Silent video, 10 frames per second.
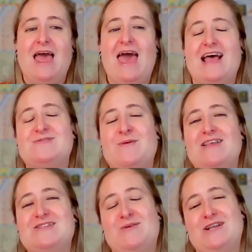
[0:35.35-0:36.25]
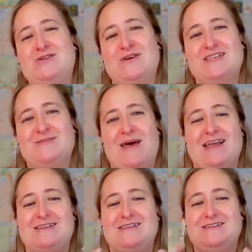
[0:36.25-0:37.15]
as well as what to
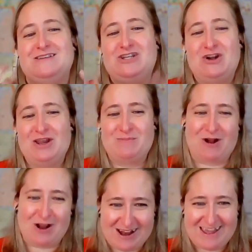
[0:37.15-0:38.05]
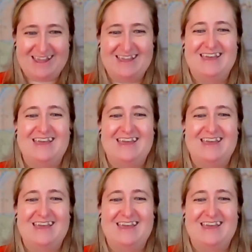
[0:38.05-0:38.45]
expect during bargaining,